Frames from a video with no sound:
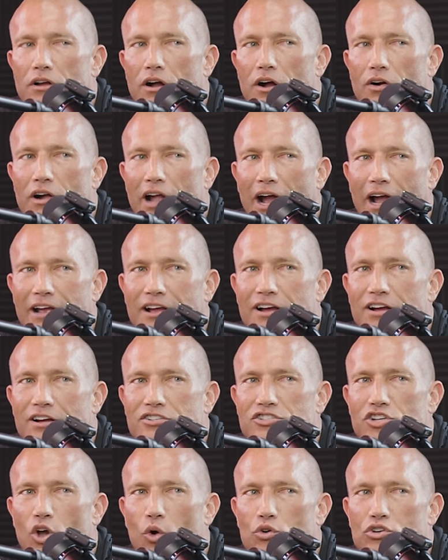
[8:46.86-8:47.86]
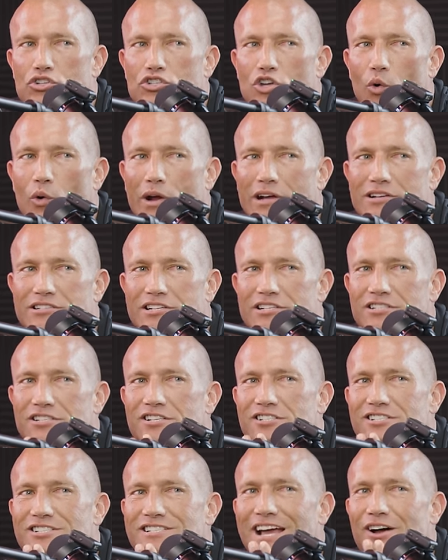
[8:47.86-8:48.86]
Okay, so so, so is this
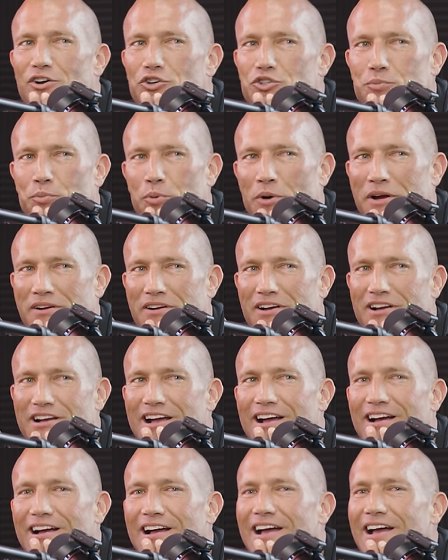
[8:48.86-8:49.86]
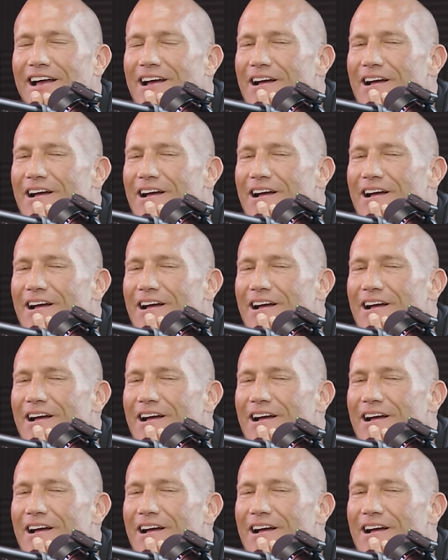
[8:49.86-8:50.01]
a sales pre? It's right about